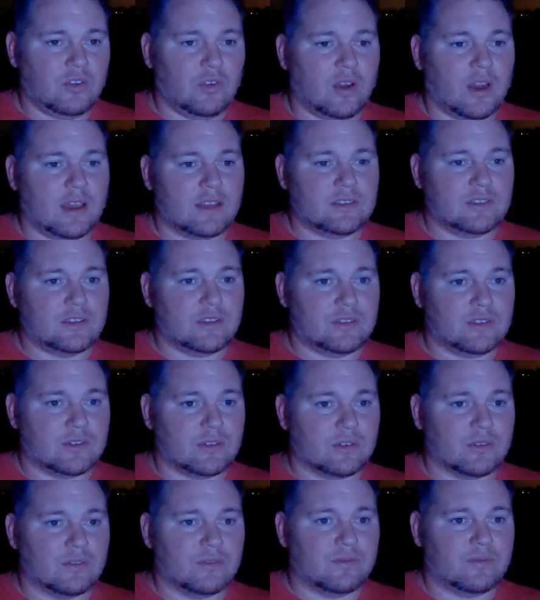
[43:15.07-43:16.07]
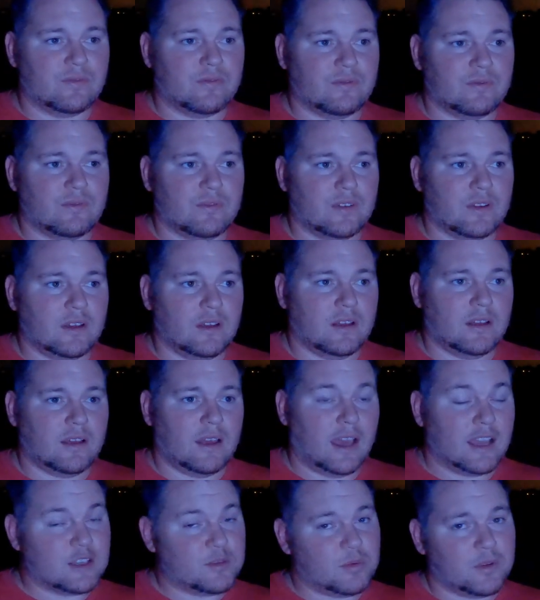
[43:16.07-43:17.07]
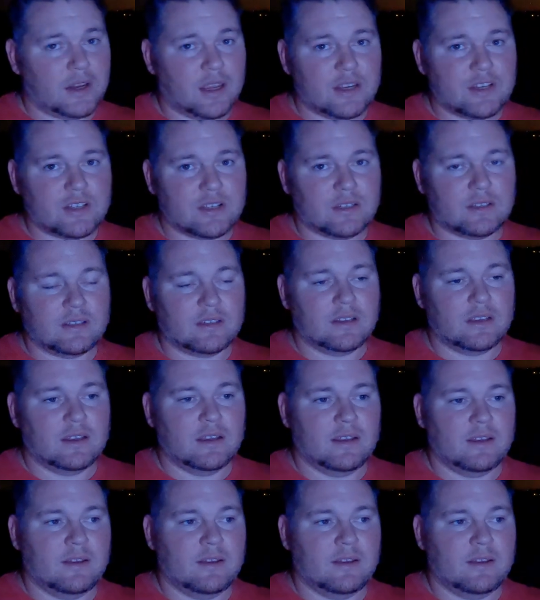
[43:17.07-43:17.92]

You guys deserve explanation.